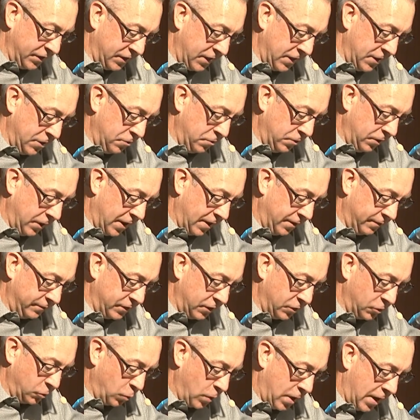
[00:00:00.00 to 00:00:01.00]
who loves his
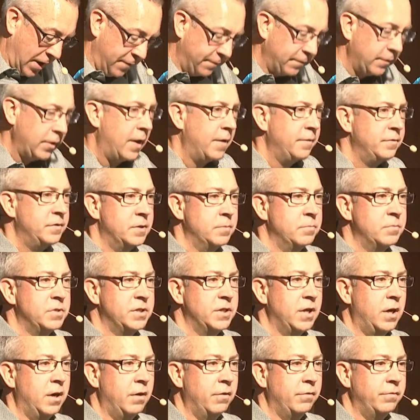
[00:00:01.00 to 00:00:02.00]
wife loves
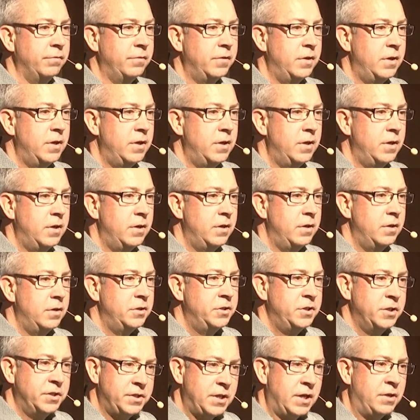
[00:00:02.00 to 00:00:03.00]
himself,
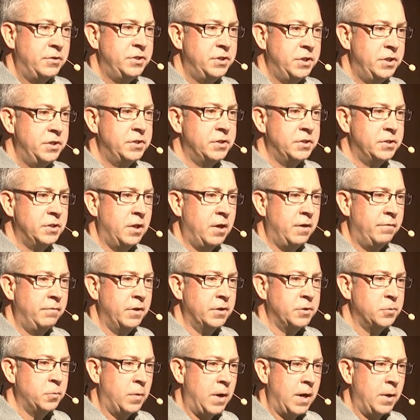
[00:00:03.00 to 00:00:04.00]
just how Jesus loved us.
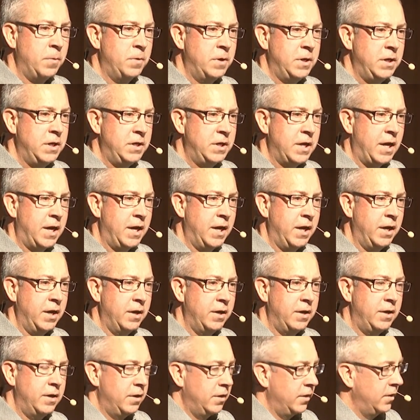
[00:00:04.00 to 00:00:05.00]
Why would he die?
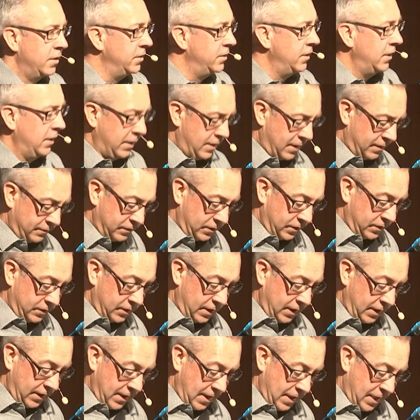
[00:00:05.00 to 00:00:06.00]
because he loves us like
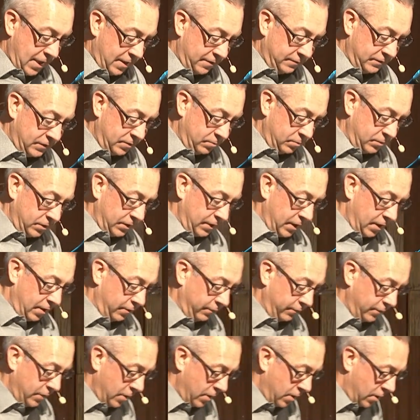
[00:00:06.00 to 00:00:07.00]
he loves himself.
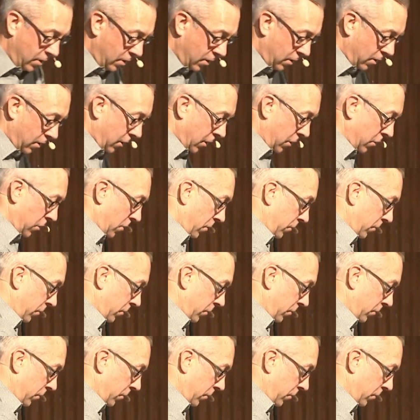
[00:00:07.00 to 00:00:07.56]
And notice